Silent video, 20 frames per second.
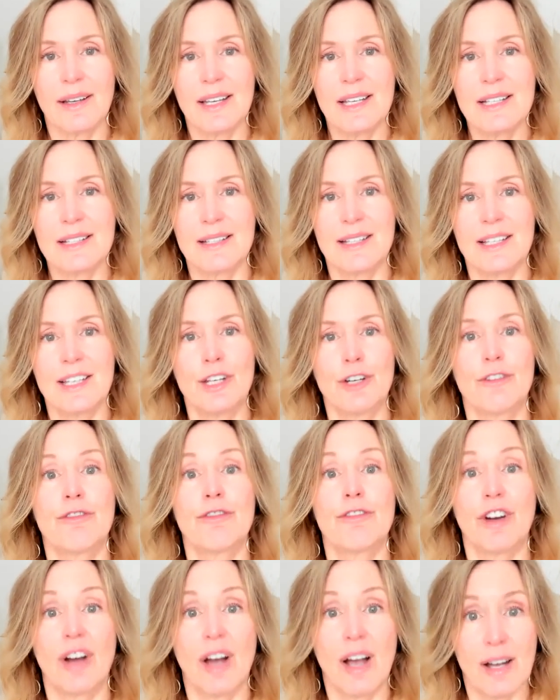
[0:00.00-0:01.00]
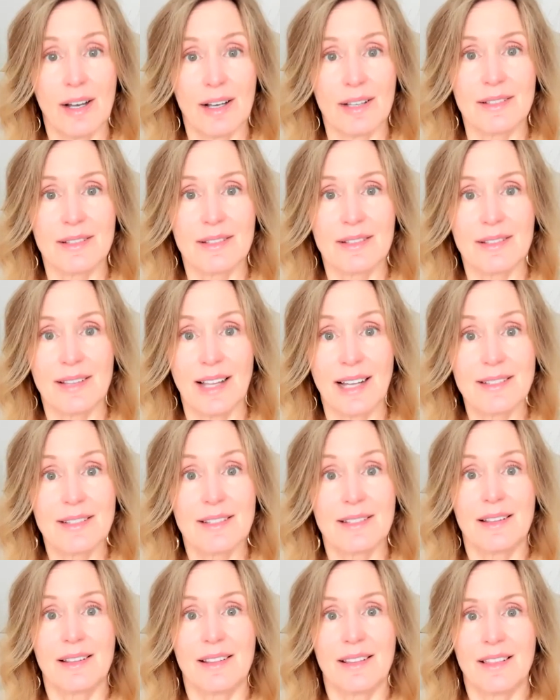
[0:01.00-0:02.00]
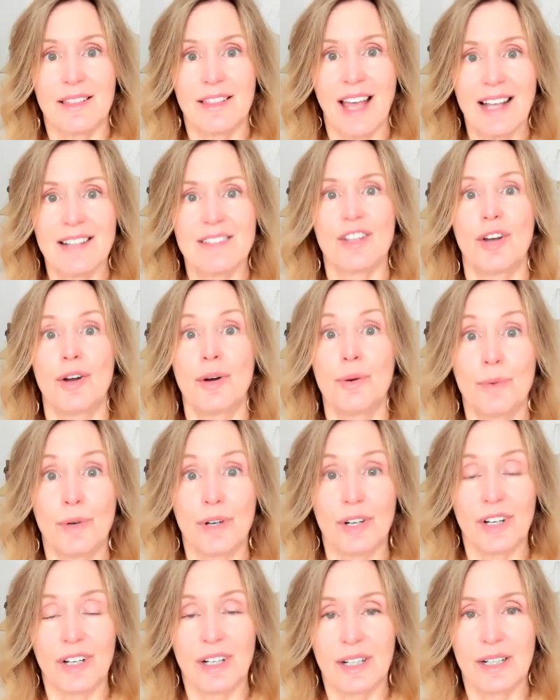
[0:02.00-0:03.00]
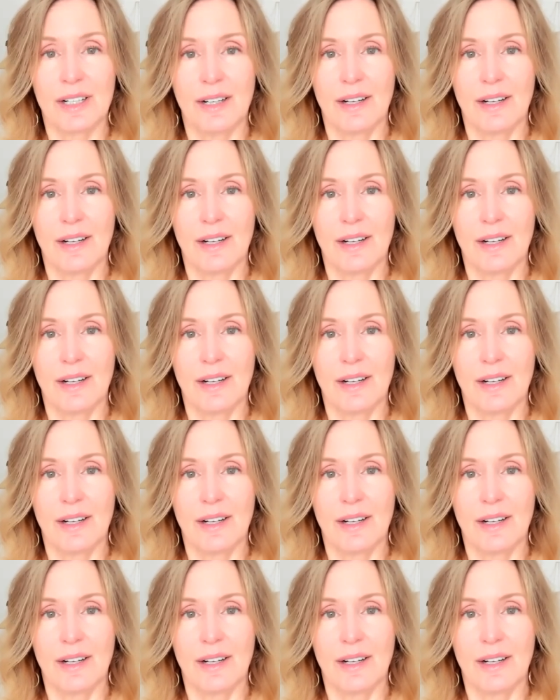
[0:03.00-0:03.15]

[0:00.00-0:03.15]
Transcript: is here for us. That's that's our work.